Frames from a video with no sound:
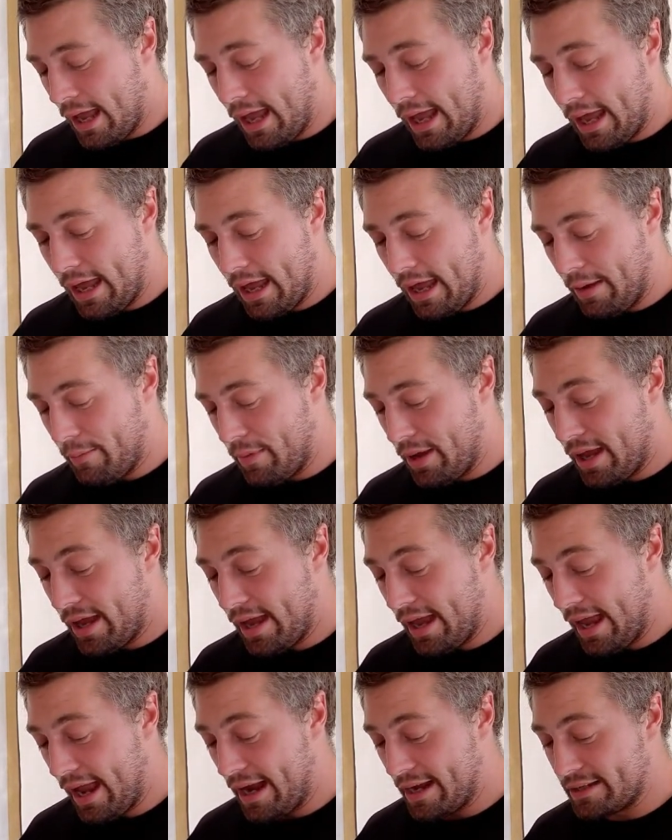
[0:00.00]
And
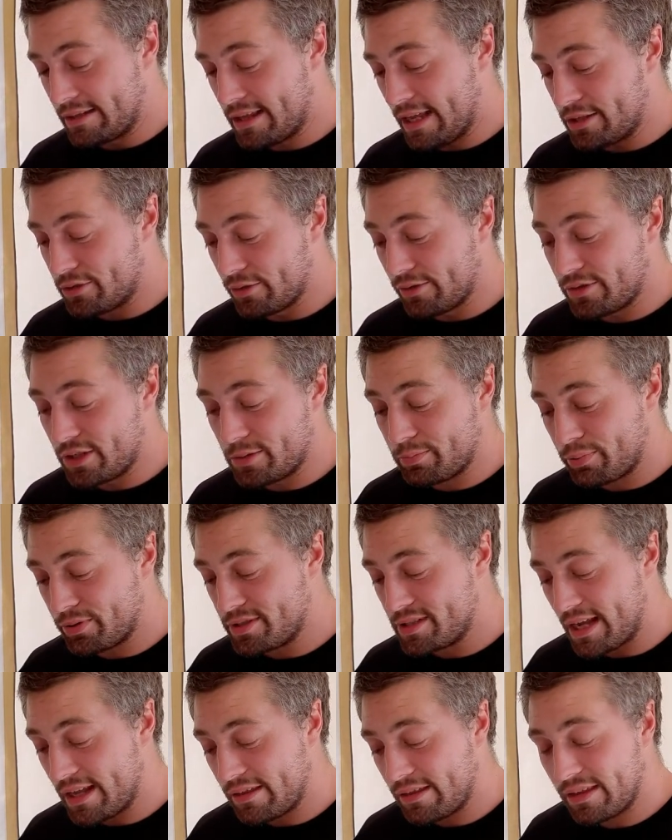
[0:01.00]
they sort of just
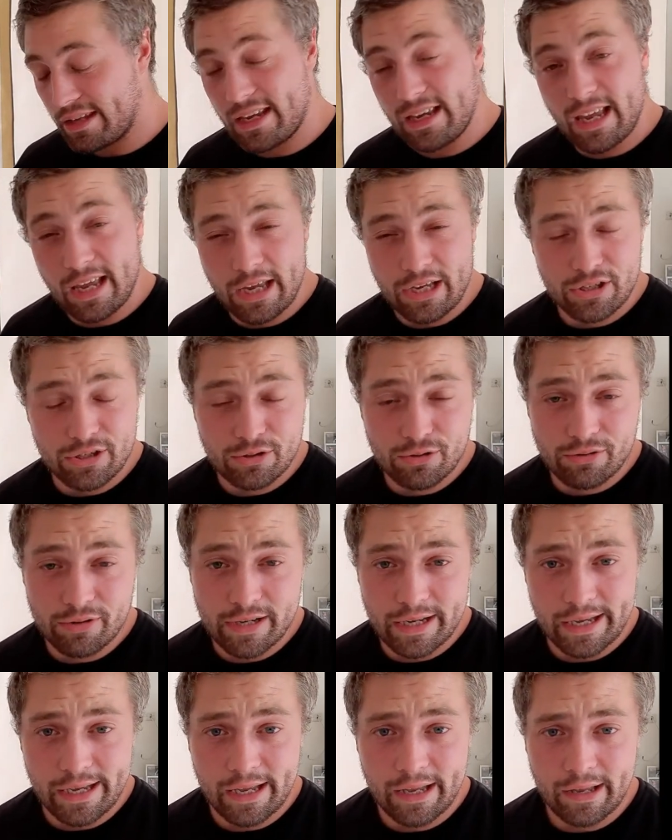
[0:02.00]
present the
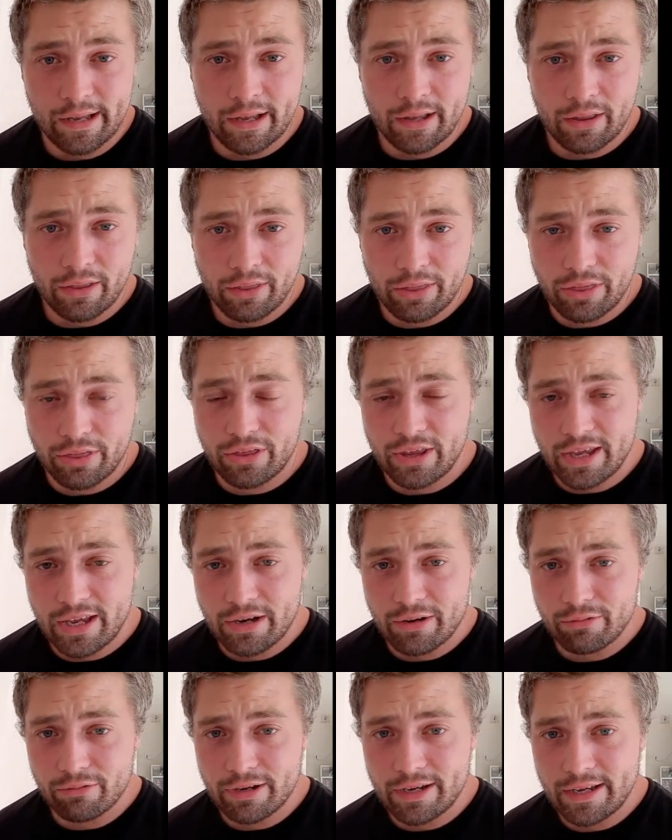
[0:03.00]
history,
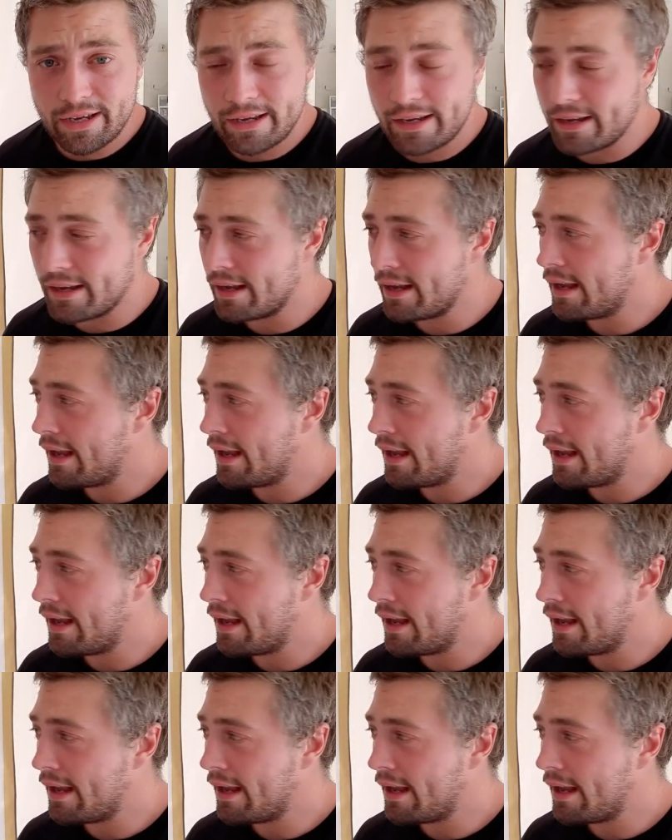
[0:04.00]
theory,